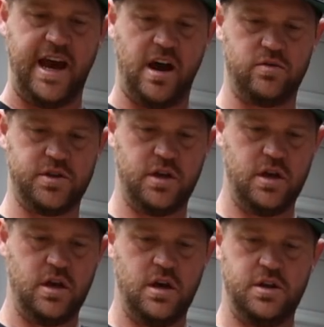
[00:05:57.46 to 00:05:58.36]
out
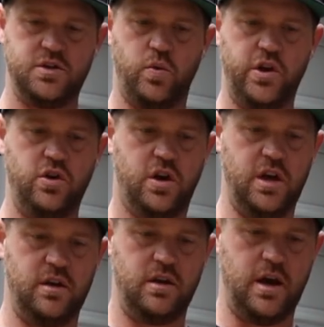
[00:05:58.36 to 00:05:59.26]
to where you
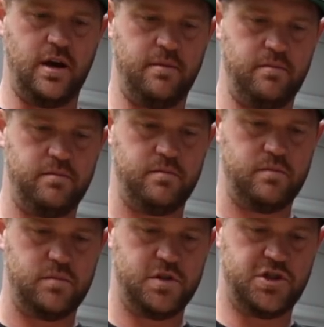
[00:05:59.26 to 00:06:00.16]
can
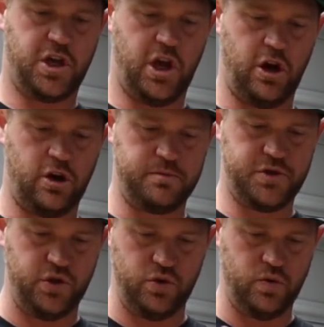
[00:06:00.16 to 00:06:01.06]
secure them
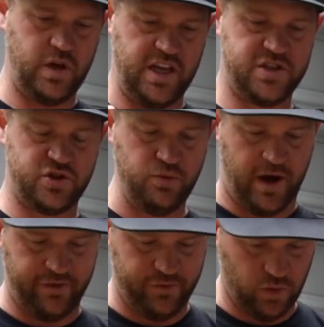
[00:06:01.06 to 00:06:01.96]
to each
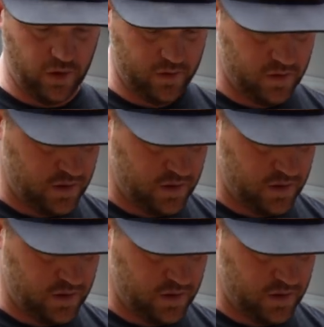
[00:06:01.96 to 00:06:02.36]
2x4.